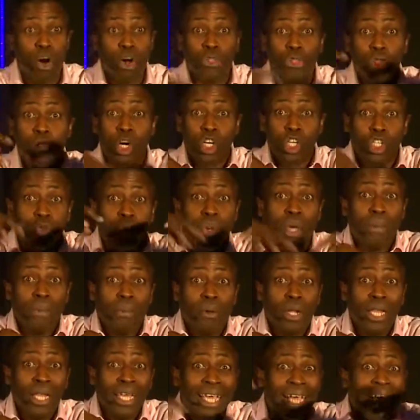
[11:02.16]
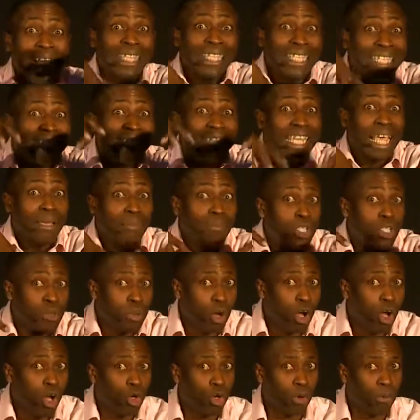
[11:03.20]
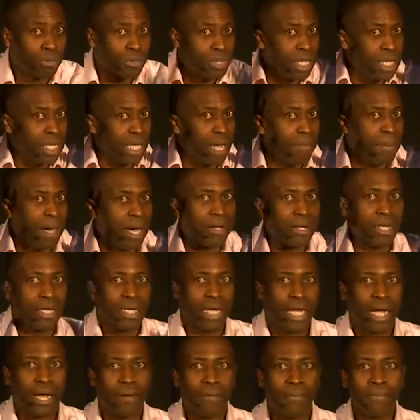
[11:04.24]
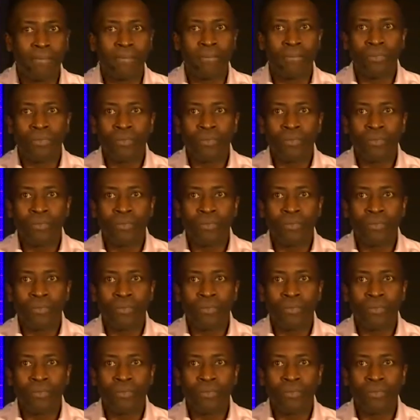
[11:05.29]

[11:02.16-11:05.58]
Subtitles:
both those people in the same small group. Think about it now.